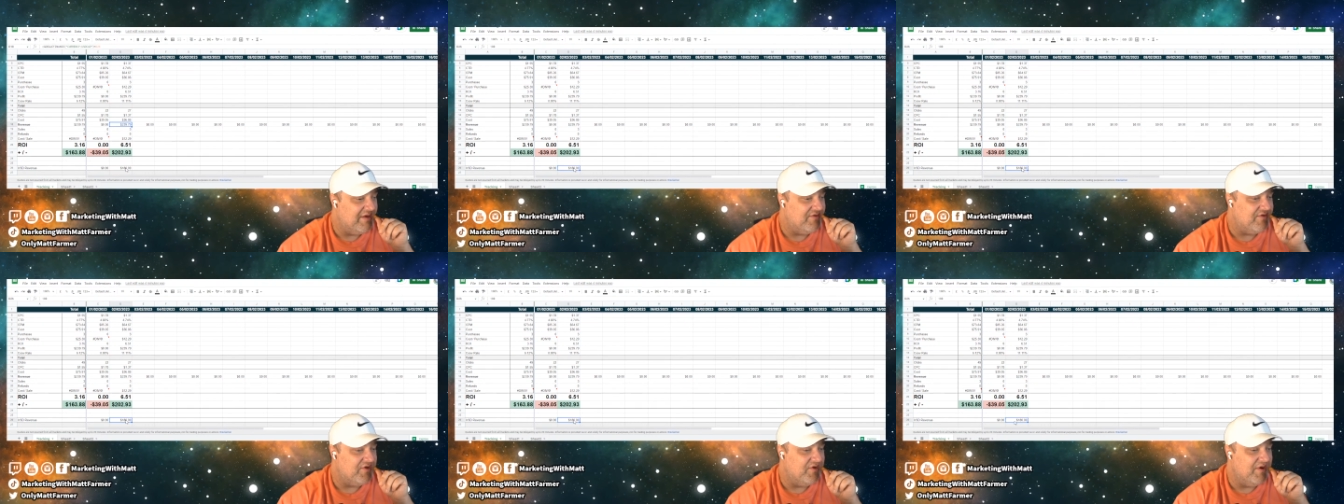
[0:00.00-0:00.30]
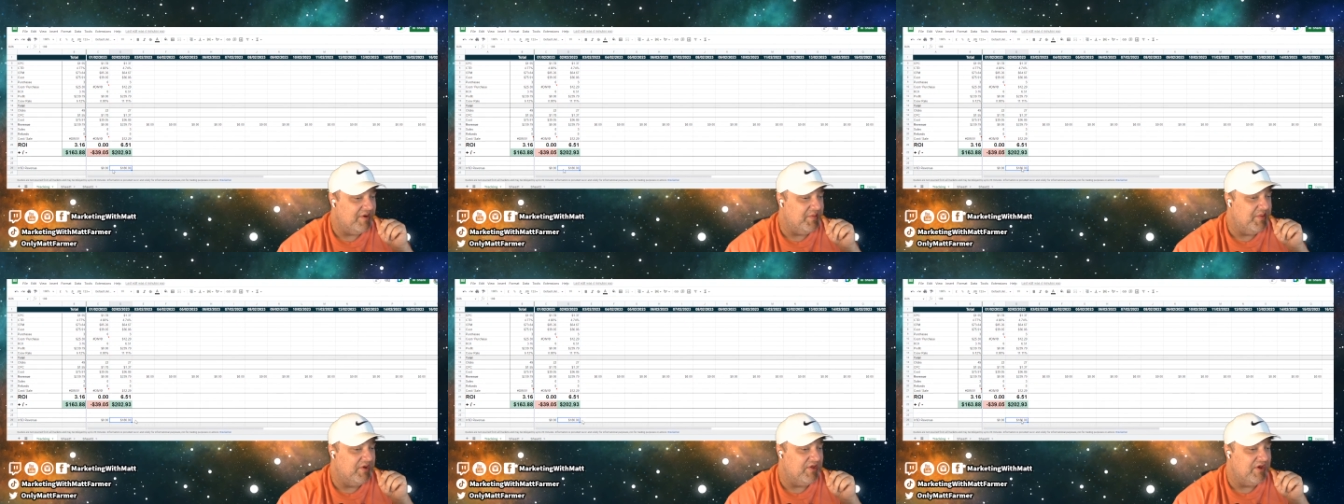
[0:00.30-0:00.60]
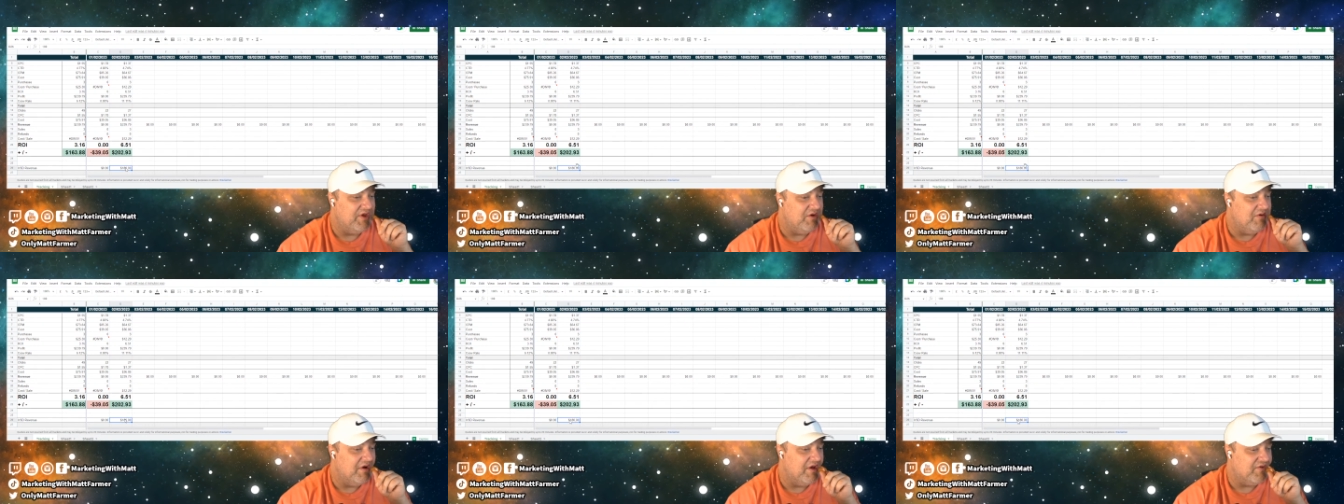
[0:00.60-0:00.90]
So I put the
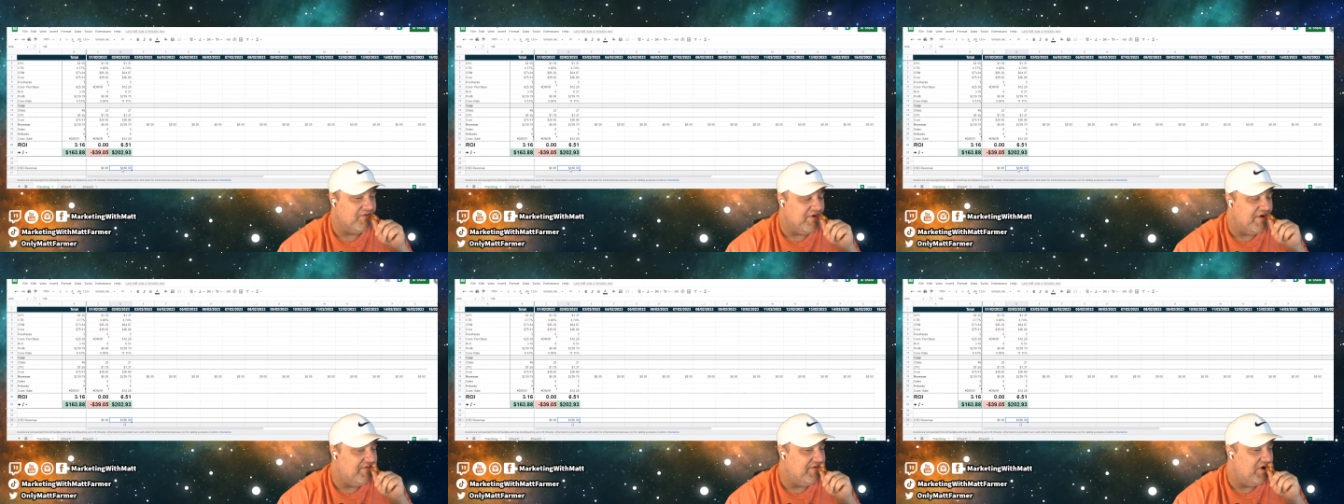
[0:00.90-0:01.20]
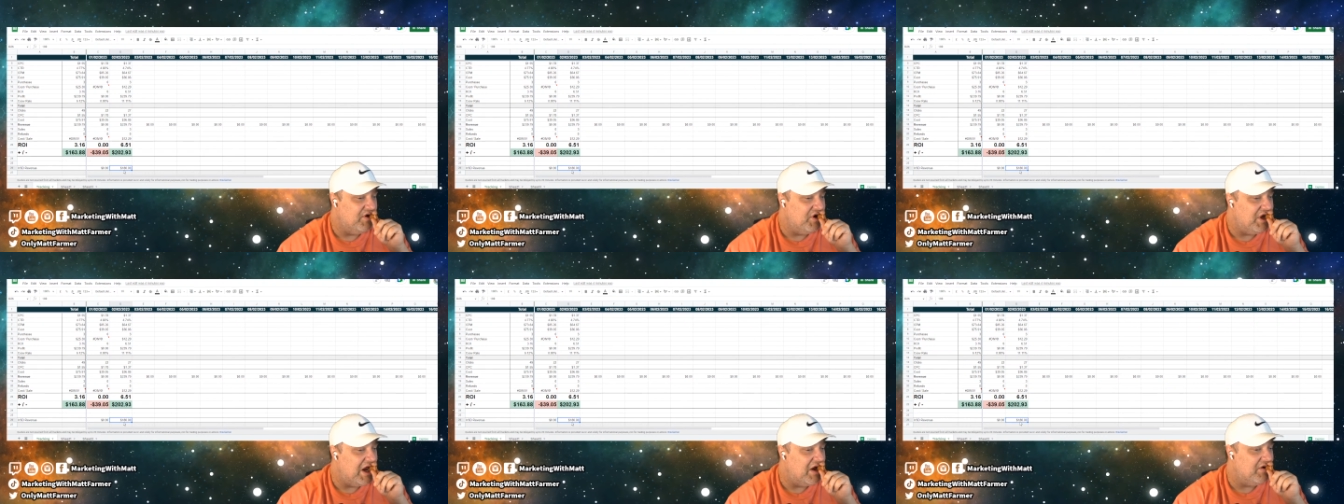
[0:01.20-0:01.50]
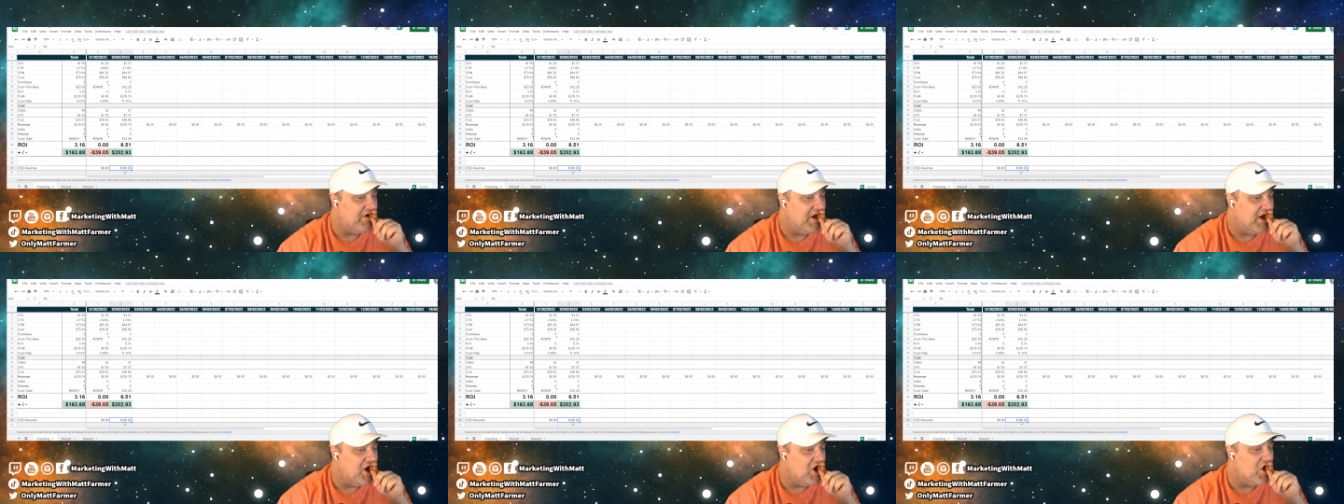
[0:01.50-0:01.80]
US revenue
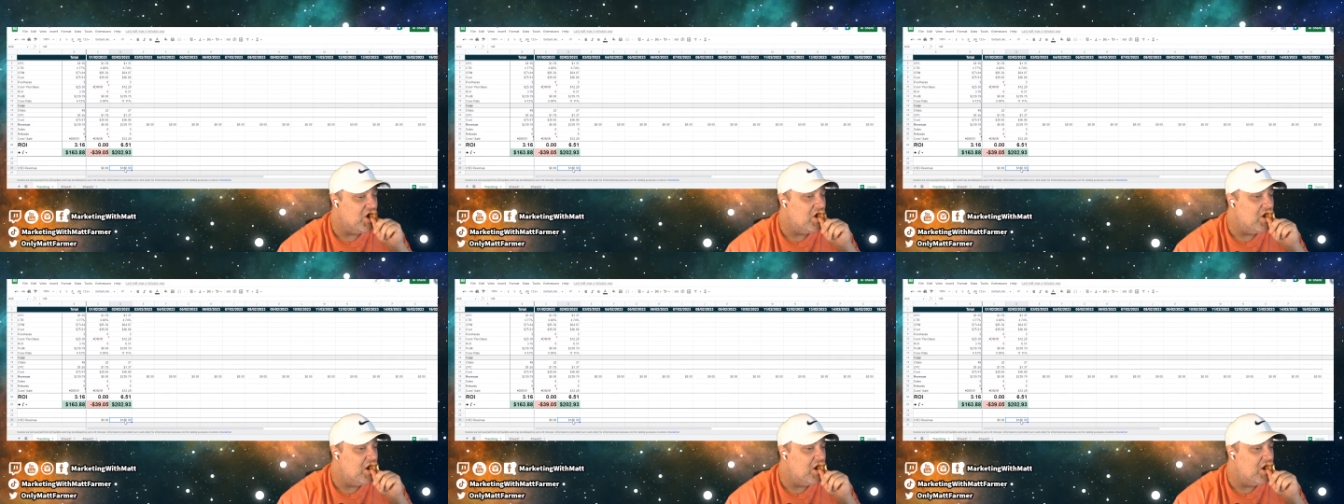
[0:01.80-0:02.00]
down here.